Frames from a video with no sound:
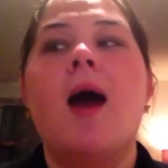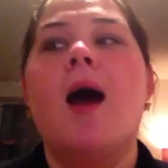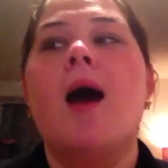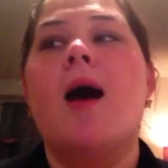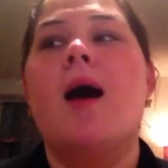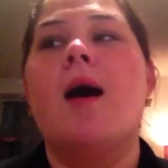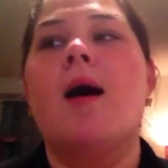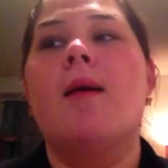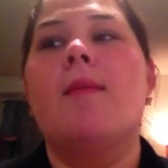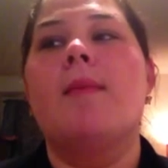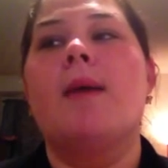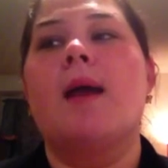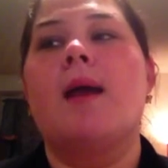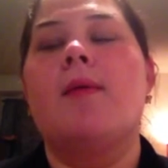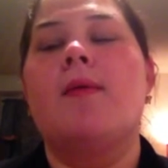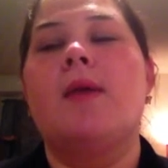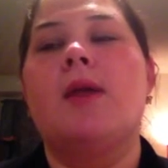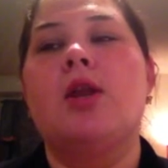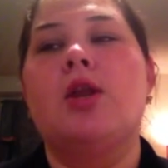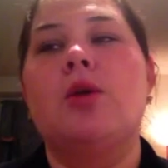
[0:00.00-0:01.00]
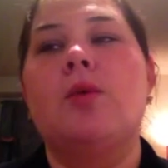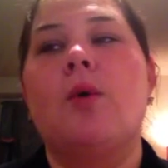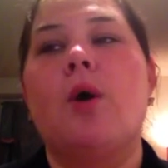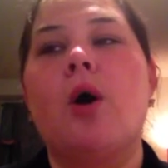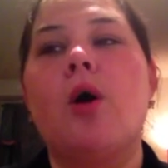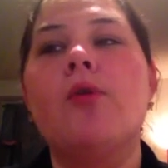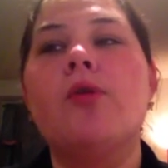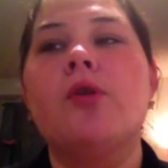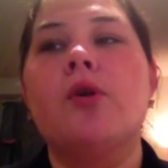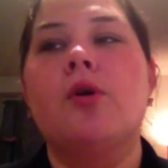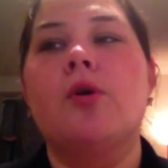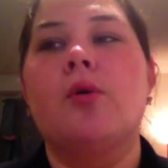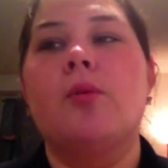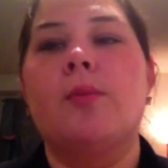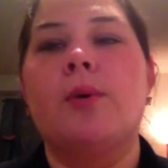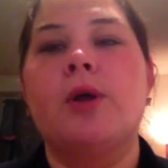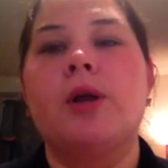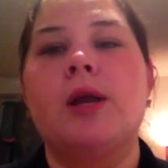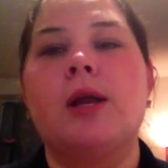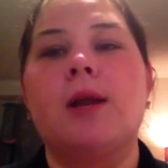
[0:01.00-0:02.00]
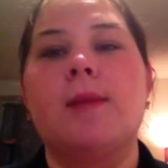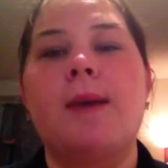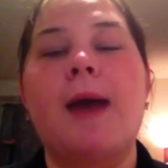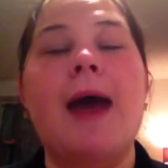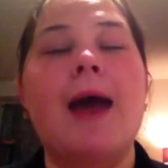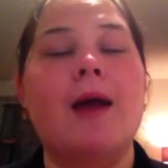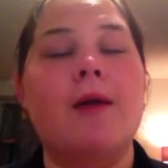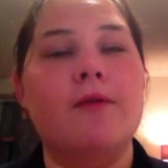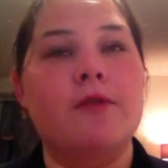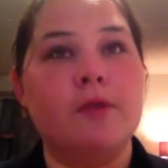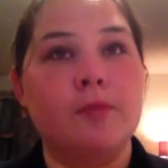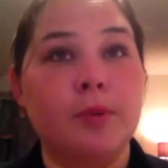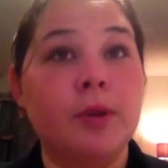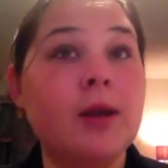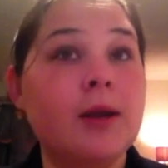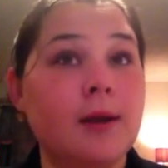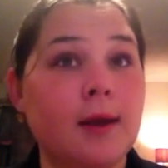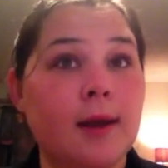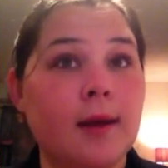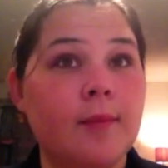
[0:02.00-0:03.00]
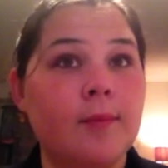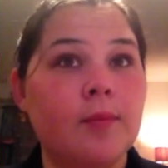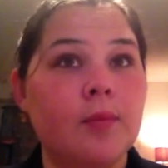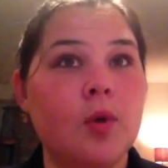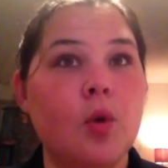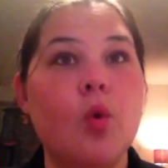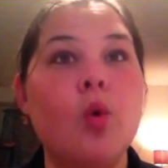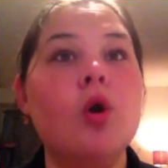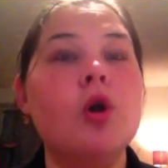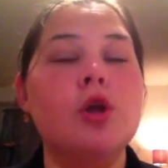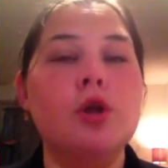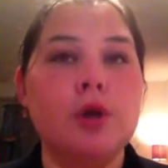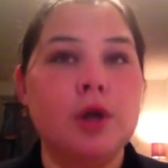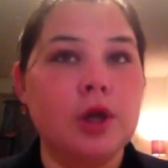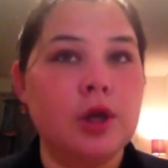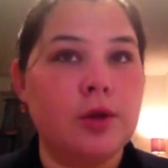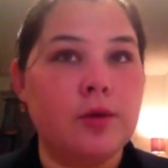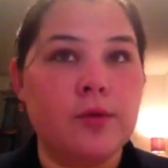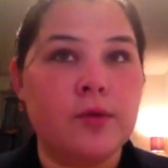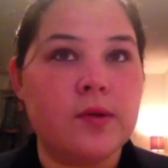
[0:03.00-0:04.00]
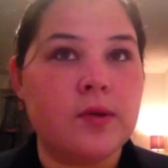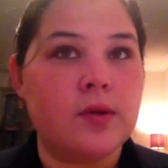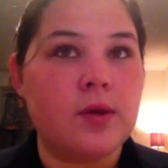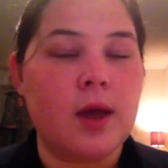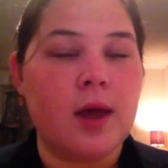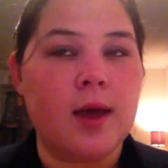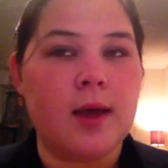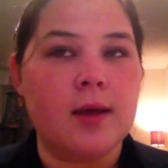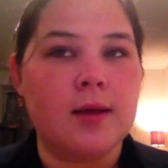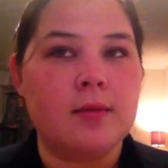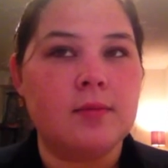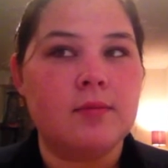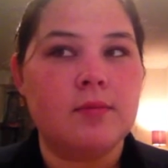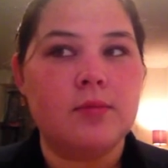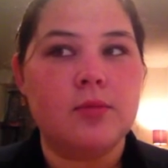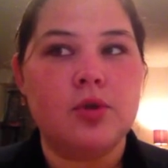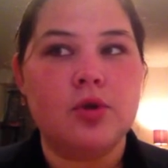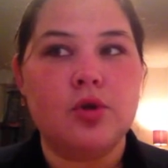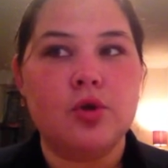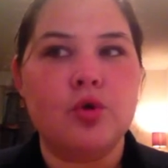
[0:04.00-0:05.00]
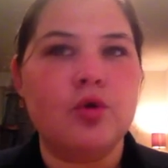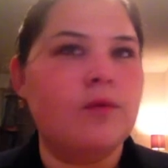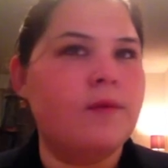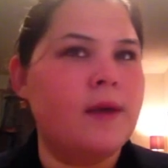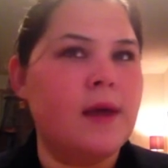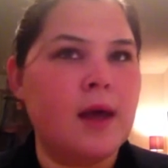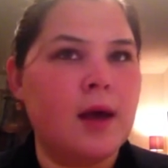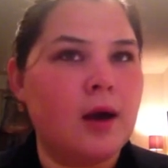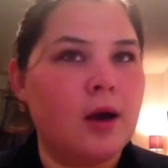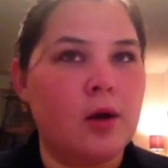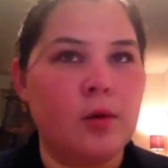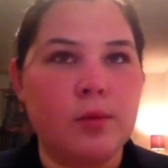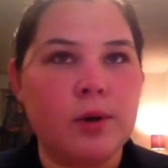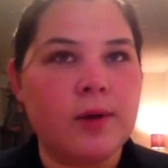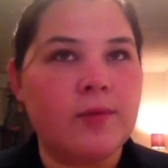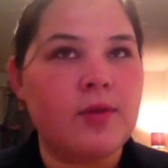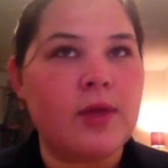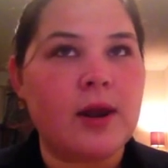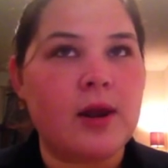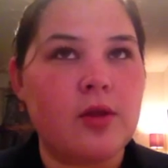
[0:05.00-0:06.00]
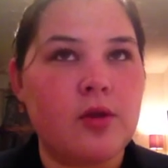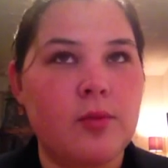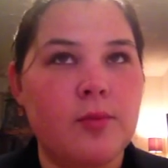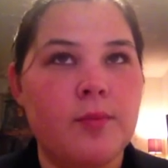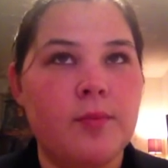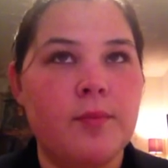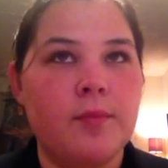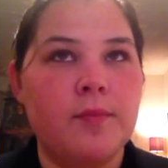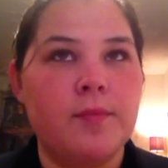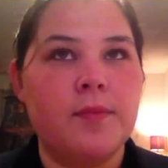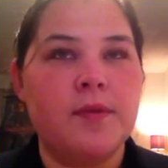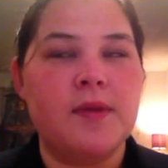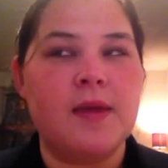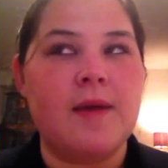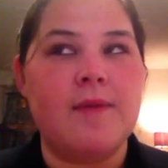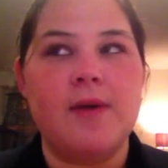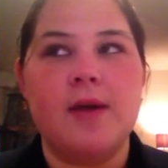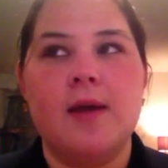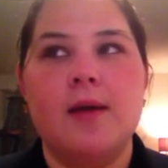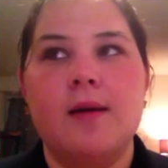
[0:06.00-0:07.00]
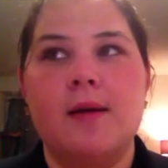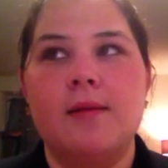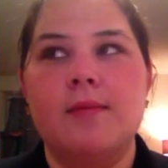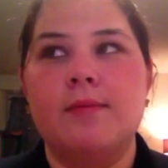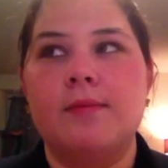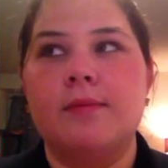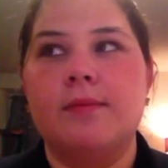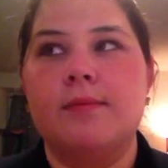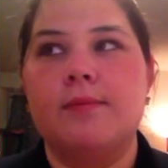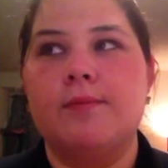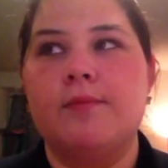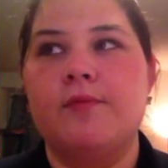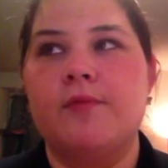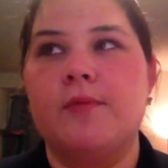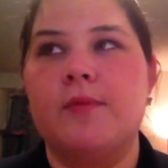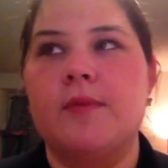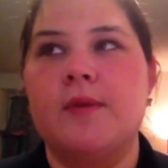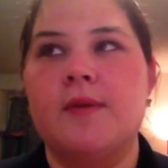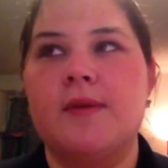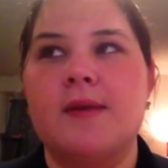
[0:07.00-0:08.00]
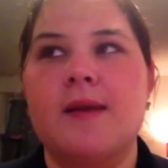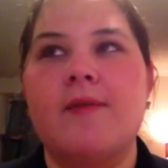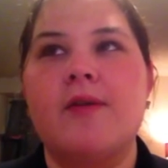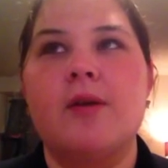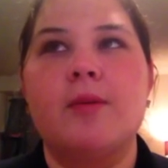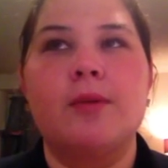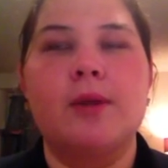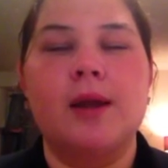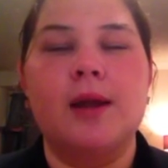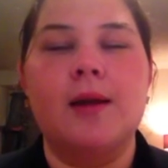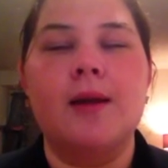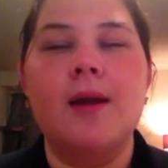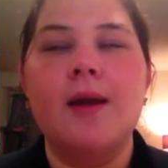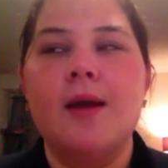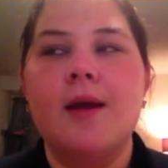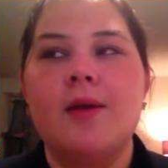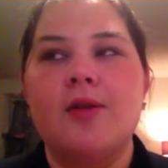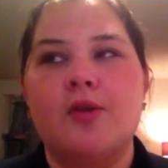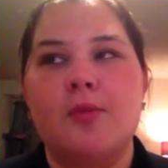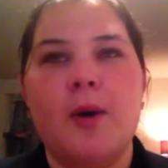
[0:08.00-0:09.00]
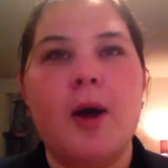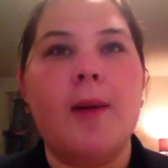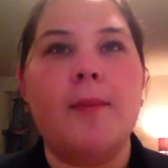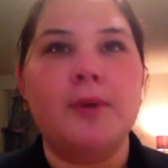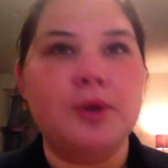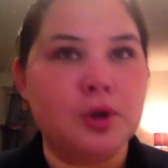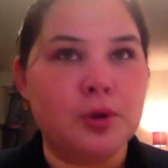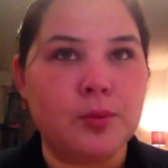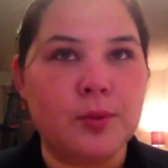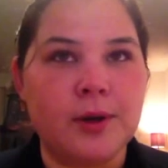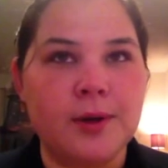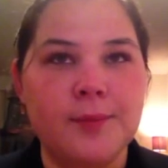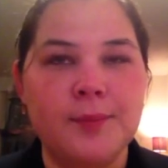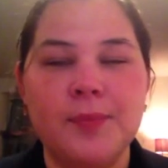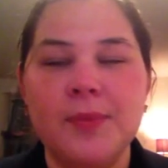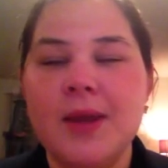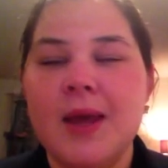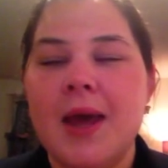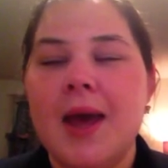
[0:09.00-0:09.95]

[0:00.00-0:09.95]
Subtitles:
and then you also put in a pack of Splenda, or you can use Truvia or whatever that other stevia from the stevia plant, the popular one.